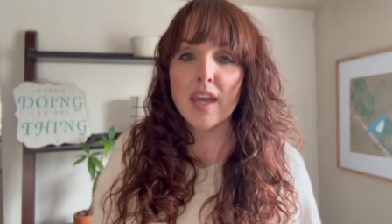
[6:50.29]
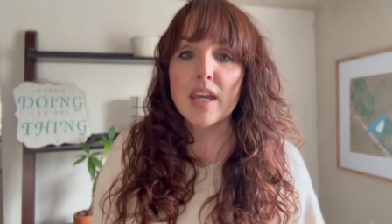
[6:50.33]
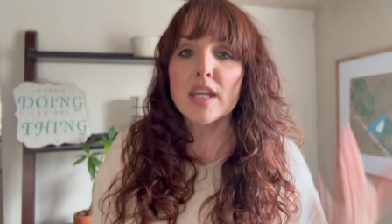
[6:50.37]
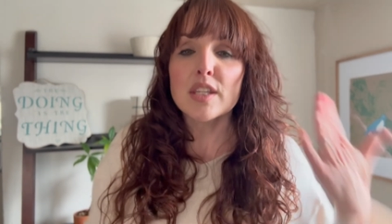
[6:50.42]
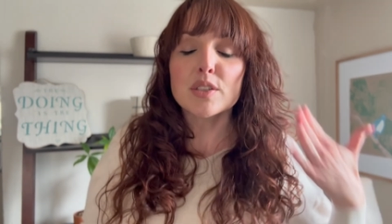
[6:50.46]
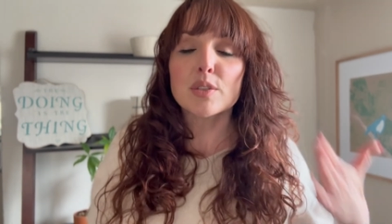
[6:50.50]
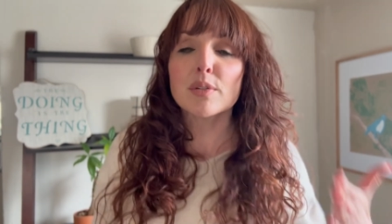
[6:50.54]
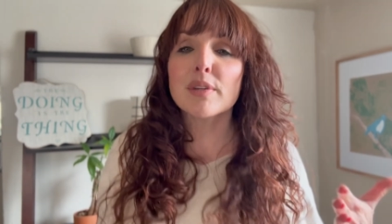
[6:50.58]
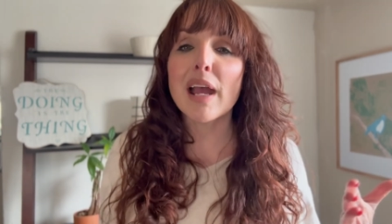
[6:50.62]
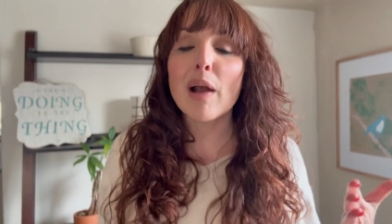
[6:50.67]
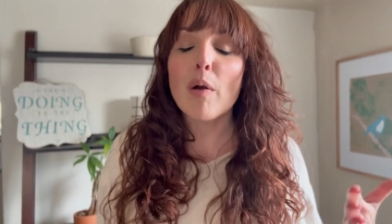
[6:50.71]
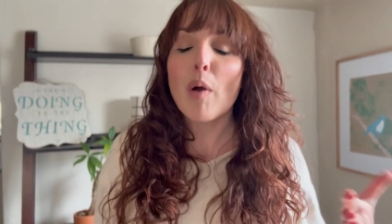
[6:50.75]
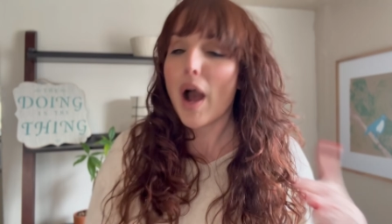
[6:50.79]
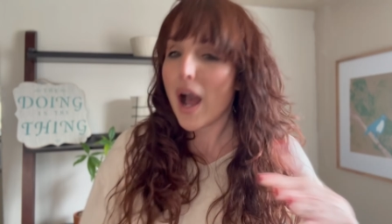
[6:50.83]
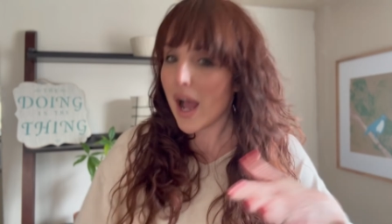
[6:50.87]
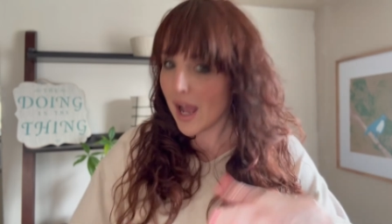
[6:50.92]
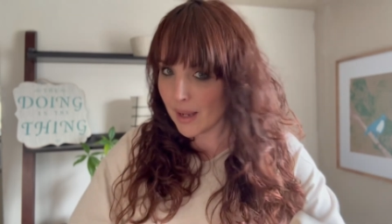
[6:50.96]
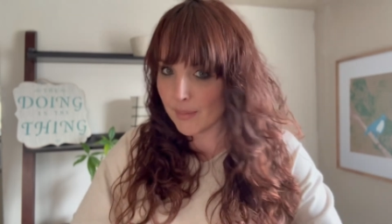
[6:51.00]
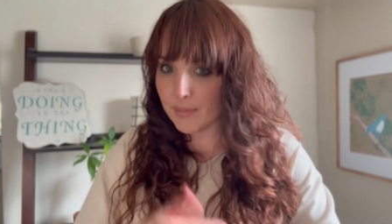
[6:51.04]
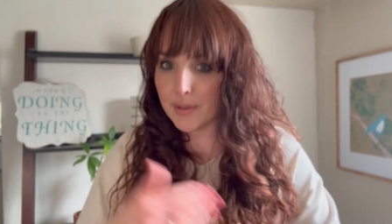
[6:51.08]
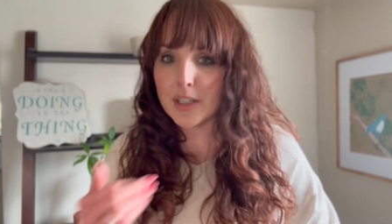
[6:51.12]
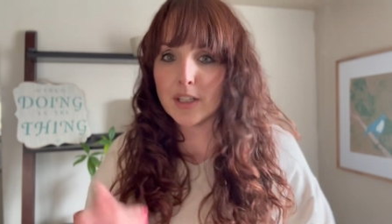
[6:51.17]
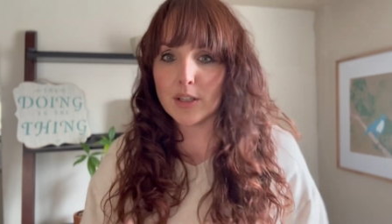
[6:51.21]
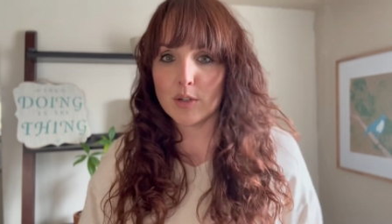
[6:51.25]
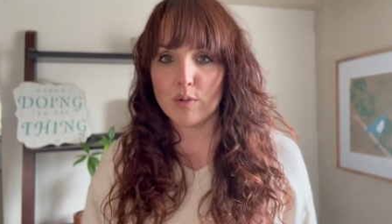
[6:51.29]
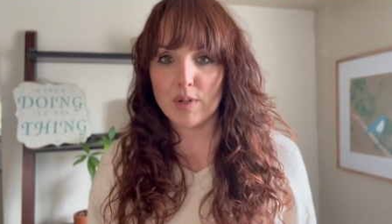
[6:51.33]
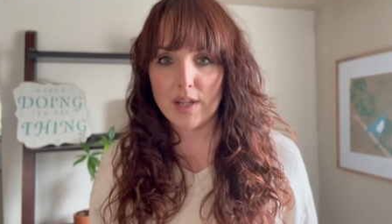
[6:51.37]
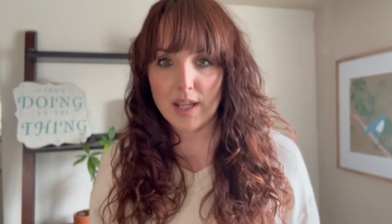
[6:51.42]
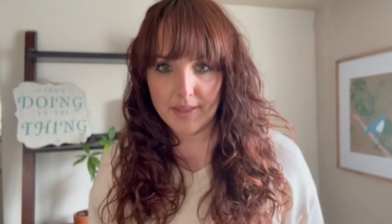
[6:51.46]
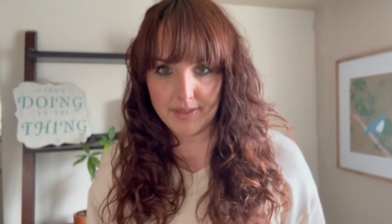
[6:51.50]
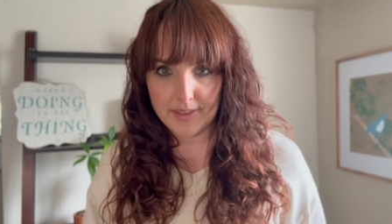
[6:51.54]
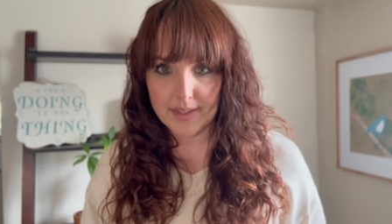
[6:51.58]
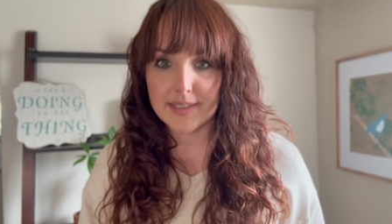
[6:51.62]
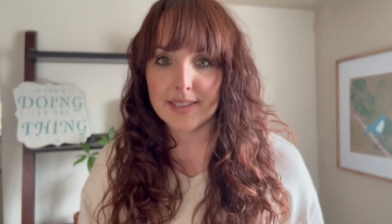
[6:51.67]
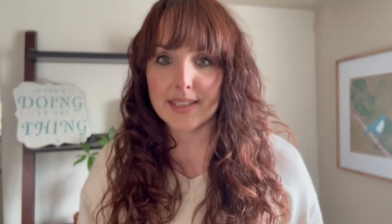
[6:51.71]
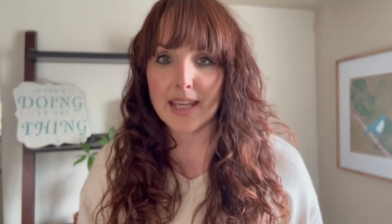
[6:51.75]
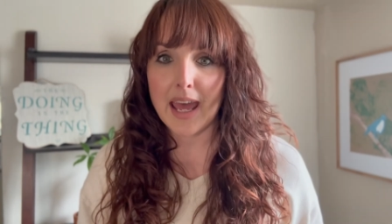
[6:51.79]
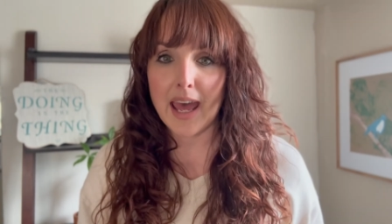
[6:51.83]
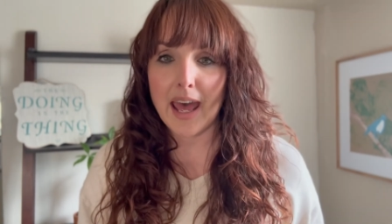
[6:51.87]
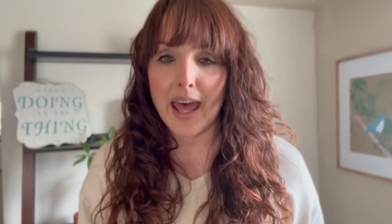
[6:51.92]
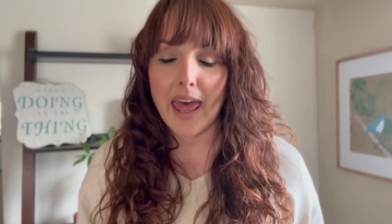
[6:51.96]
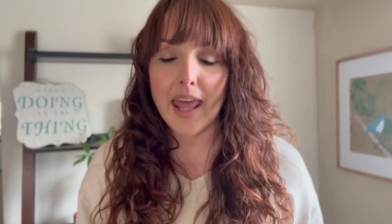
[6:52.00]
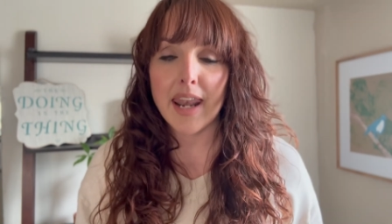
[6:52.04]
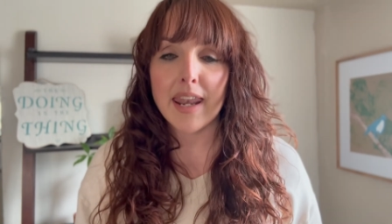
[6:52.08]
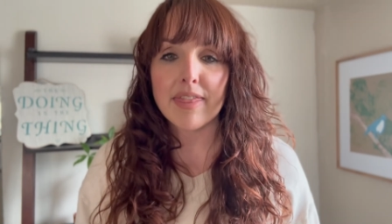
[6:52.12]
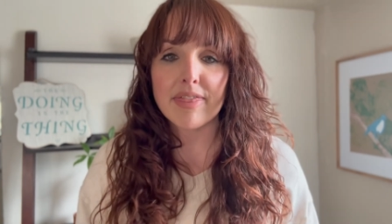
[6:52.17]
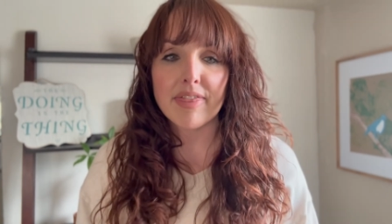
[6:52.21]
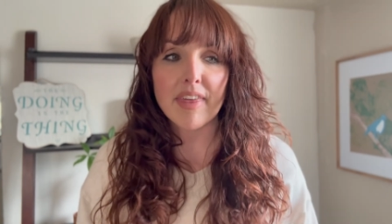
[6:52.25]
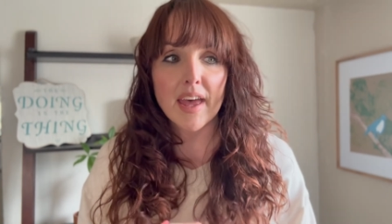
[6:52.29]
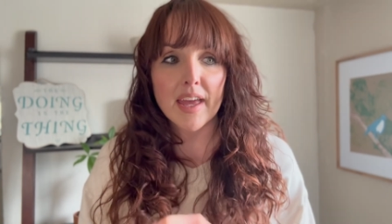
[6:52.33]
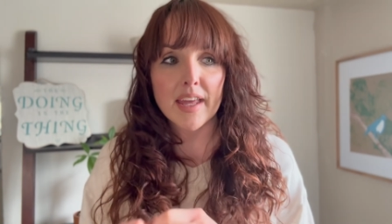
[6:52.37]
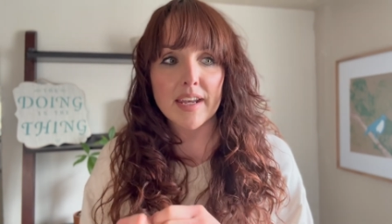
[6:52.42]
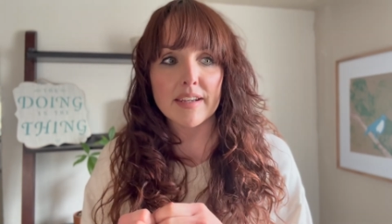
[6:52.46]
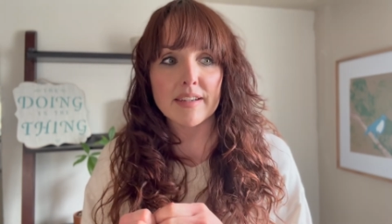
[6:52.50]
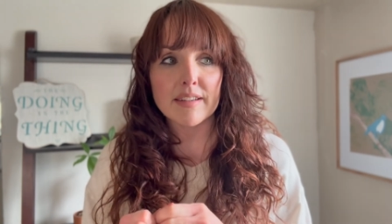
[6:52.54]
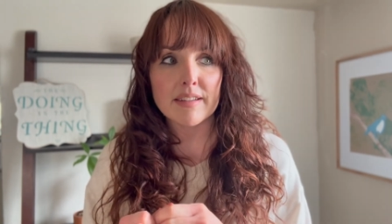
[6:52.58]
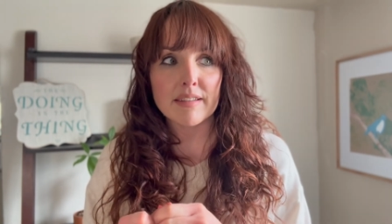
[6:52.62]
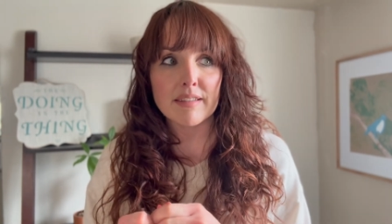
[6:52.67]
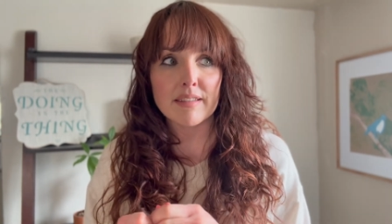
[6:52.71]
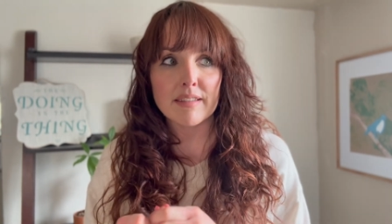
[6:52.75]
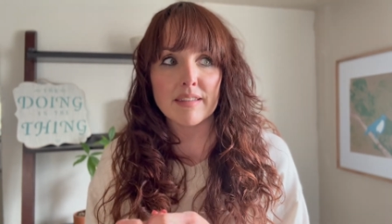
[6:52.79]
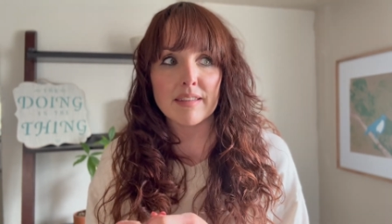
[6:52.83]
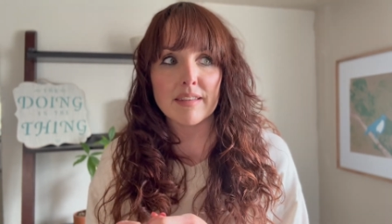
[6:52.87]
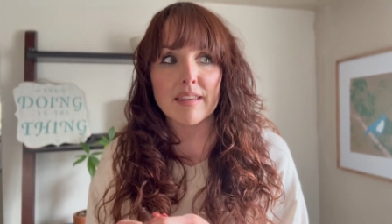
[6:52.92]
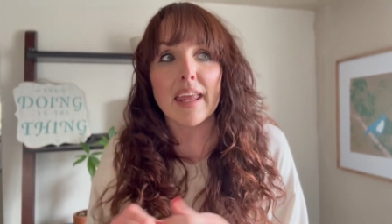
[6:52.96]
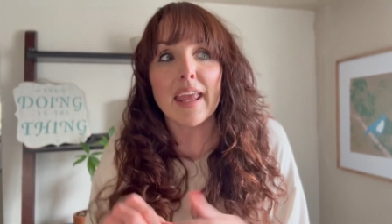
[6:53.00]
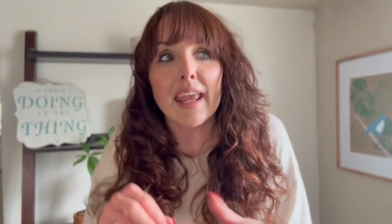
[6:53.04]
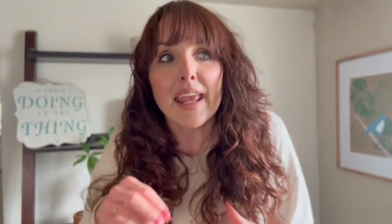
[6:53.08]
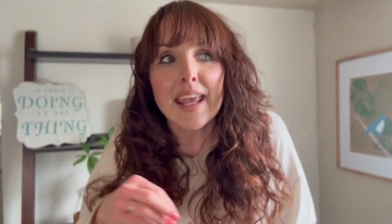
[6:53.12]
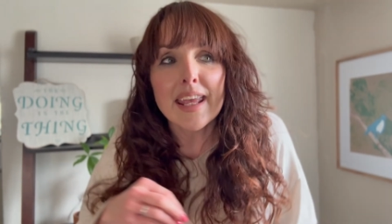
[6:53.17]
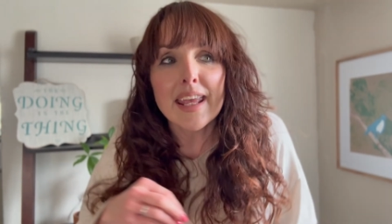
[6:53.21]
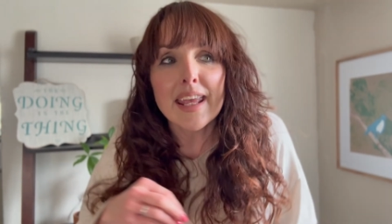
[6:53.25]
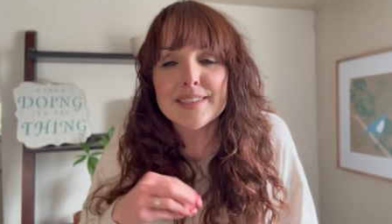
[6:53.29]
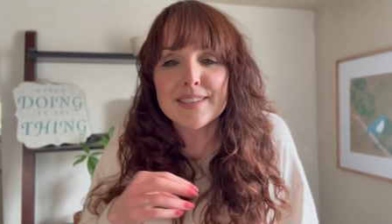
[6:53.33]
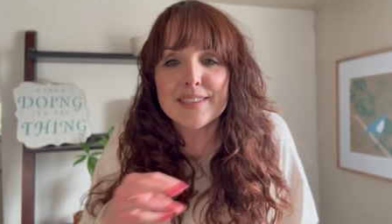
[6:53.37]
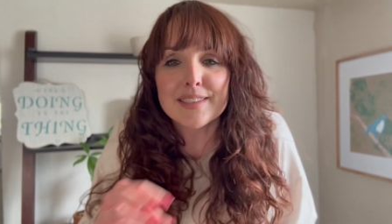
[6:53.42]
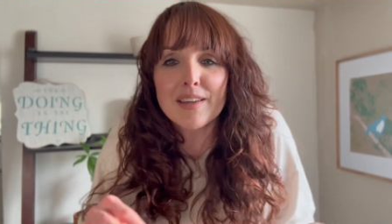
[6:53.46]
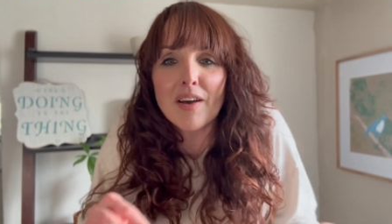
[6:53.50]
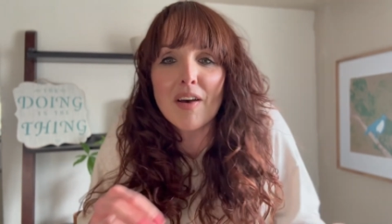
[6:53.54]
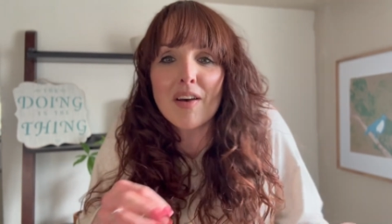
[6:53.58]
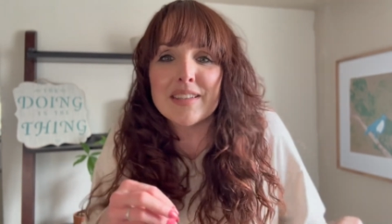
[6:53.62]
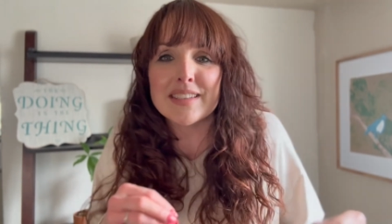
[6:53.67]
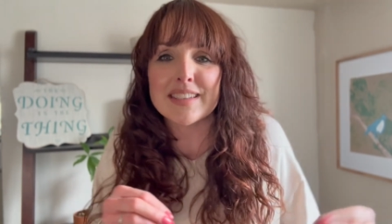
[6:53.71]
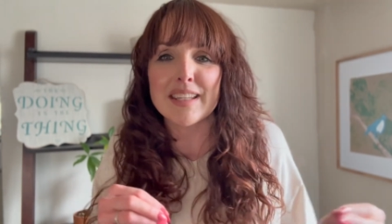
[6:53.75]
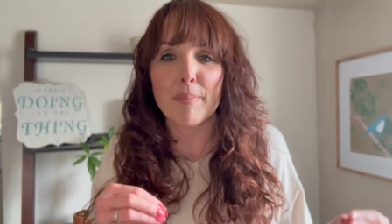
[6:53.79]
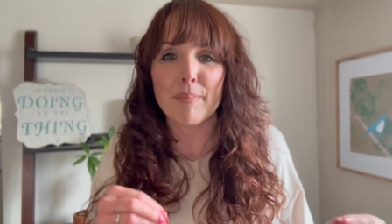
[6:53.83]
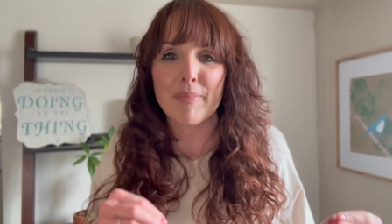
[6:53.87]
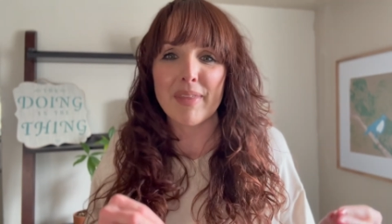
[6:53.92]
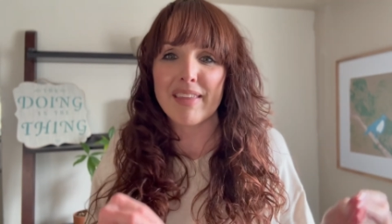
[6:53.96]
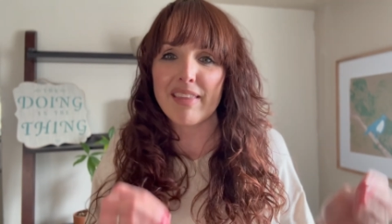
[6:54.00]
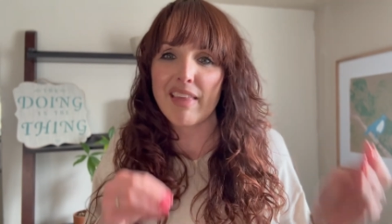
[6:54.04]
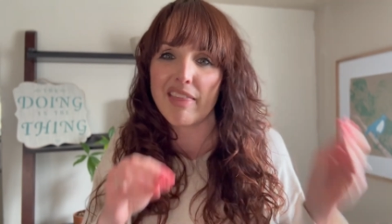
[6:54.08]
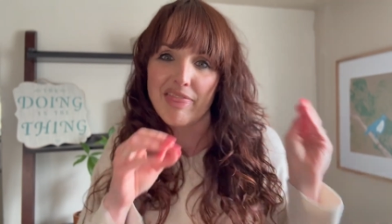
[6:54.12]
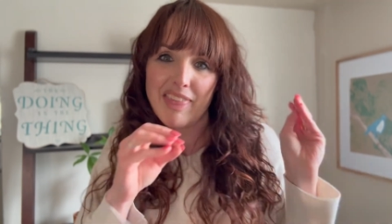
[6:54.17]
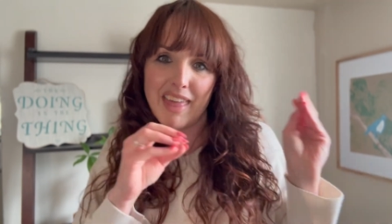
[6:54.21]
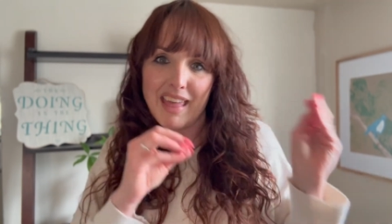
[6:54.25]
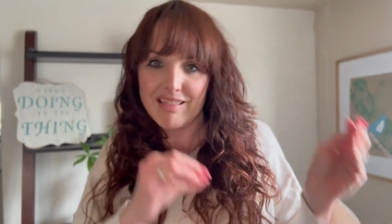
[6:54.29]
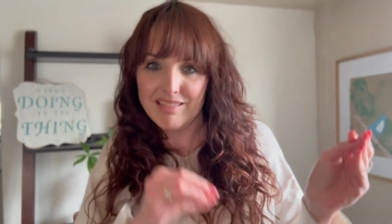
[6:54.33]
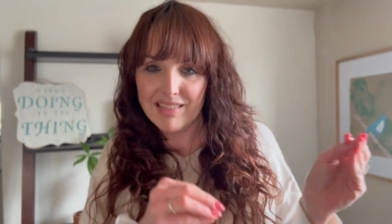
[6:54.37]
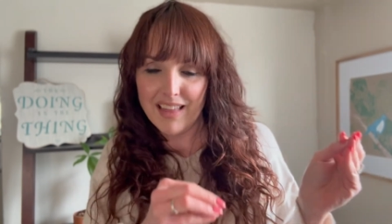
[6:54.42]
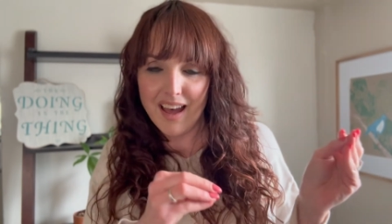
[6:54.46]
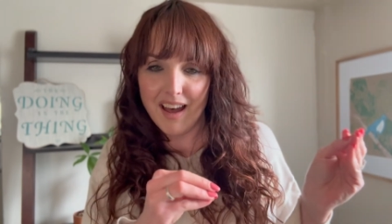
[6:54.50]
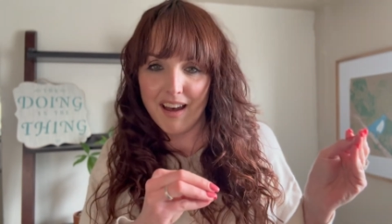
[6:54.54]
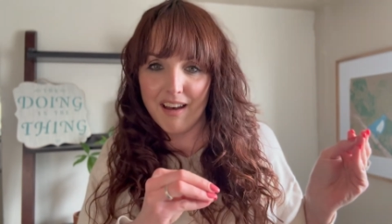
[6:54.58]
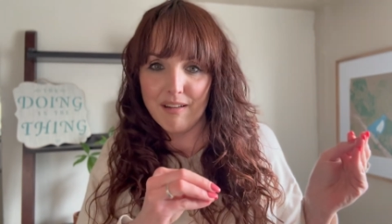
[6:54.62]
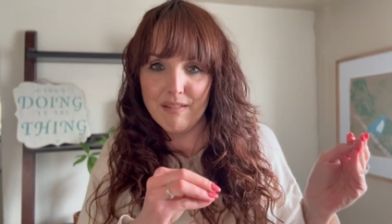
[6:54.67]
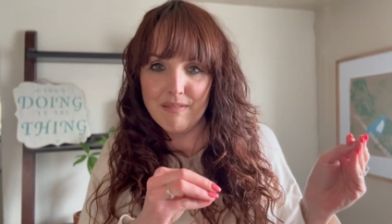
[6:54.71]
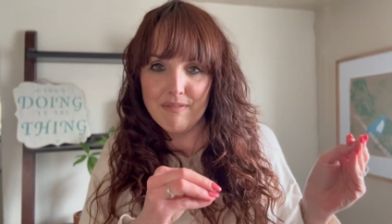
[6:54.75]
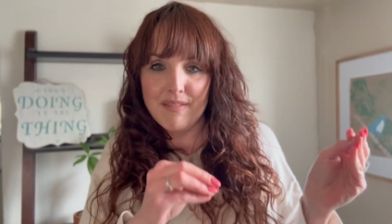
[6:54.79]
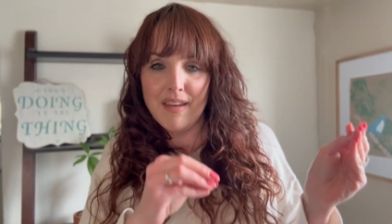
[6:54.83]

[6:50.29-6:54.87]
So now I'm going to create this ad that hits on something that they love